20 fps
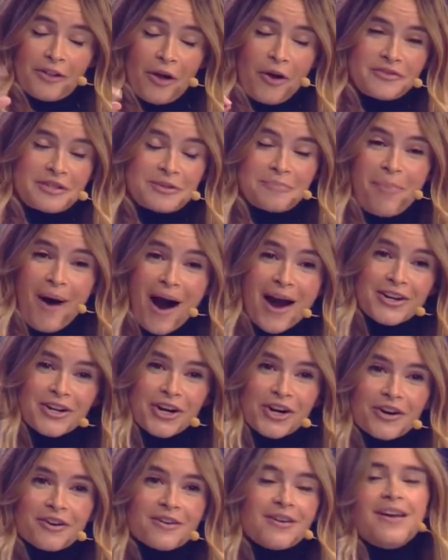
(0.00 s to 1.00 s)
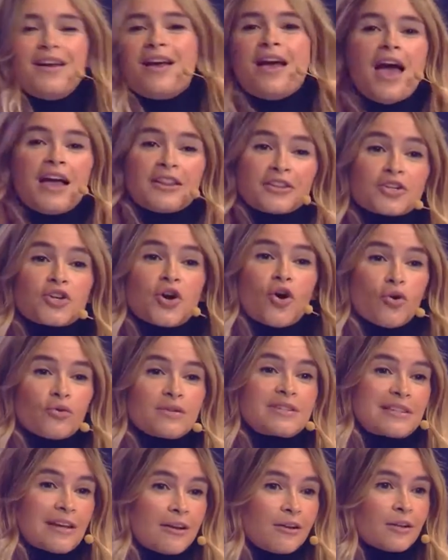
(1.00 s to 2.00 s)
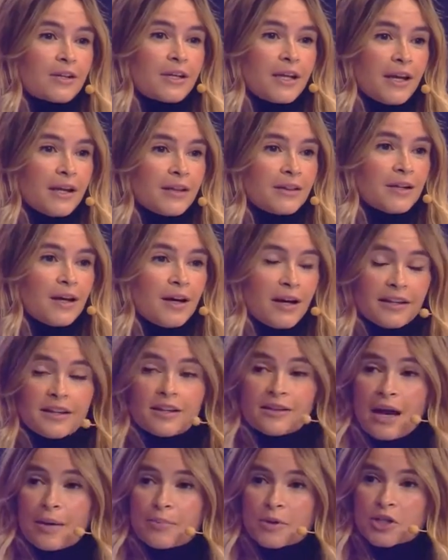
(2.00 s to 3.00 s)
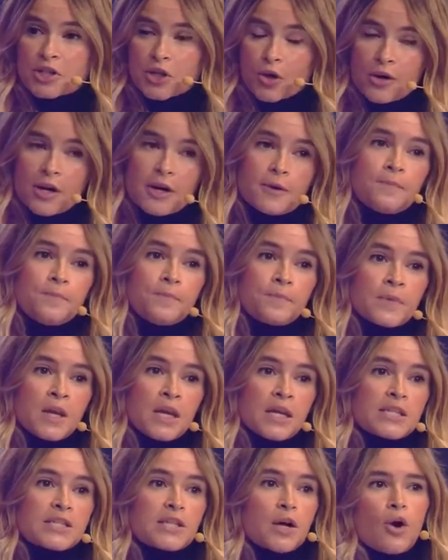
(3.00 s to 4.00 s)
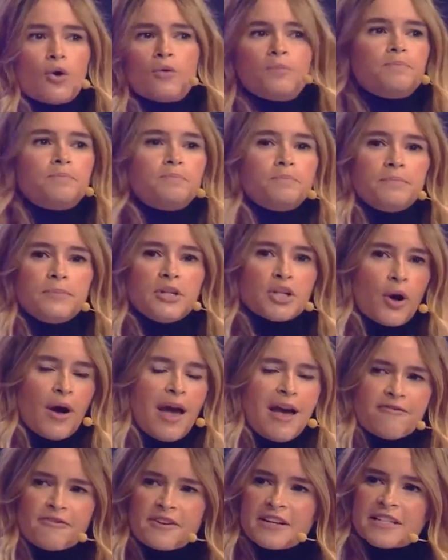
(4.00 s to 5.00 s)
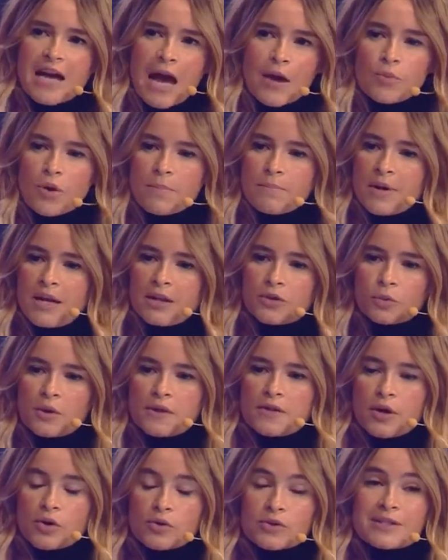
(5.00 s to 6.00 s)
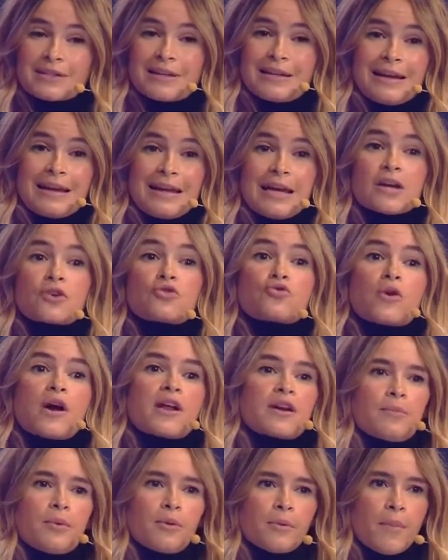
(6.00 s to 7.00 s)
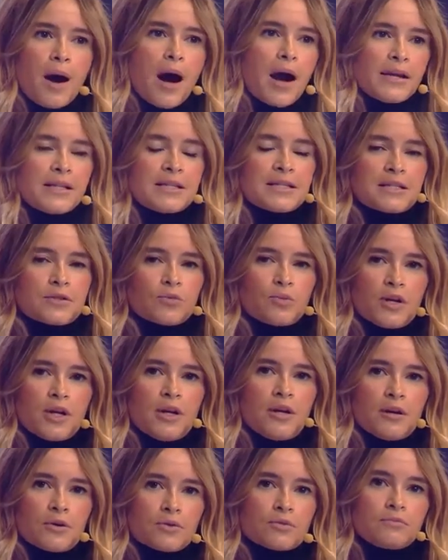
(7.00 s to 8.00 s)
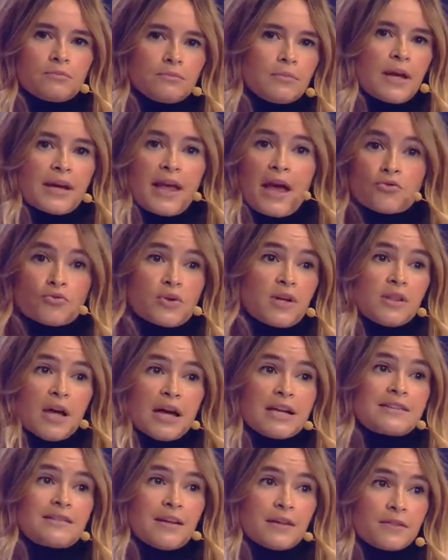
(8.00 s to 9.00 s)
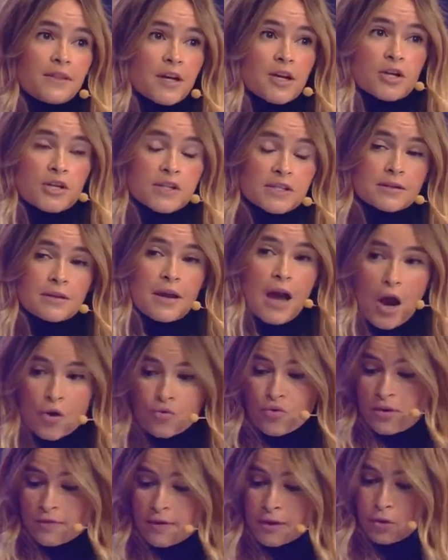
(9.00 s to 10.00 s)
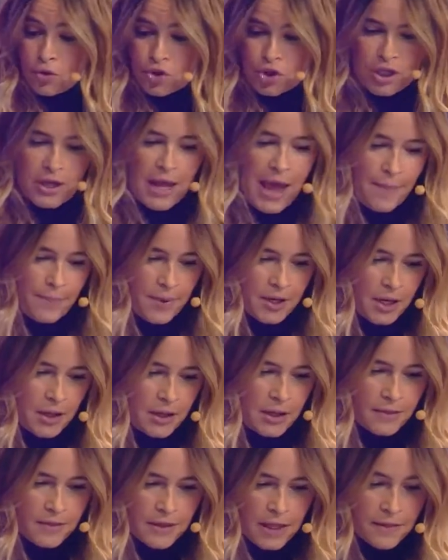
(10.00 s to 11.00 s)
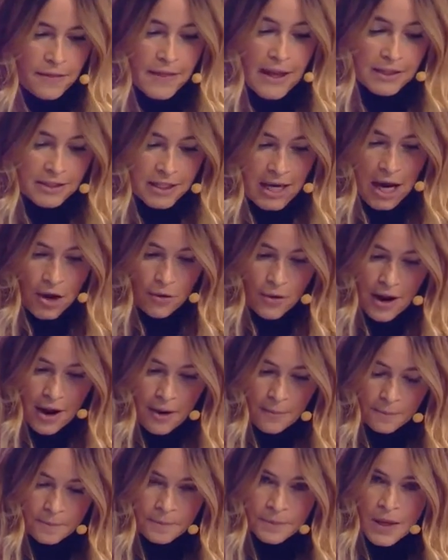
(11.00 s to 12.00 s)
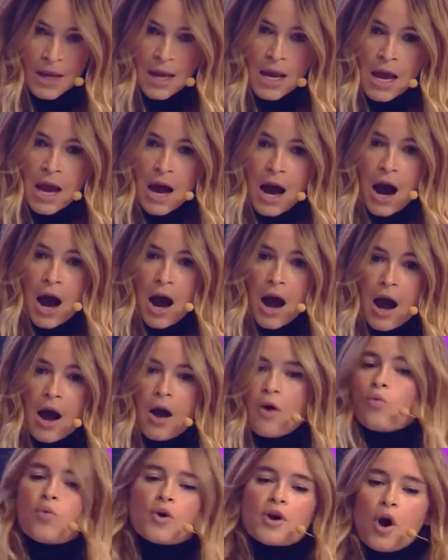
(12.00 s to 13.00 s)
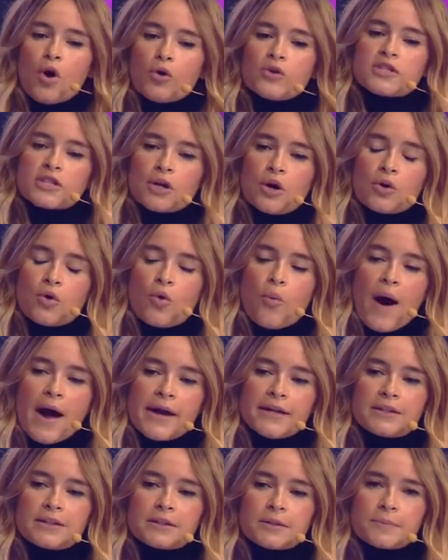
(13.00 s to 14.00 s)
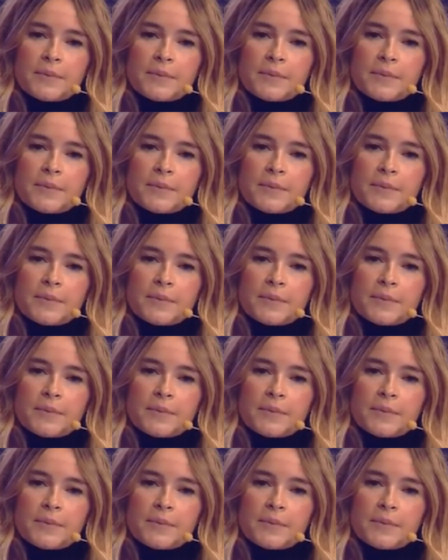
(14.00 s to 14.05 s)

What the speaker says: of spider and grow silk in a laboratory. So, every time we meet with those incredible minds, we again realize that there is a revolution happening in that area. We're also quite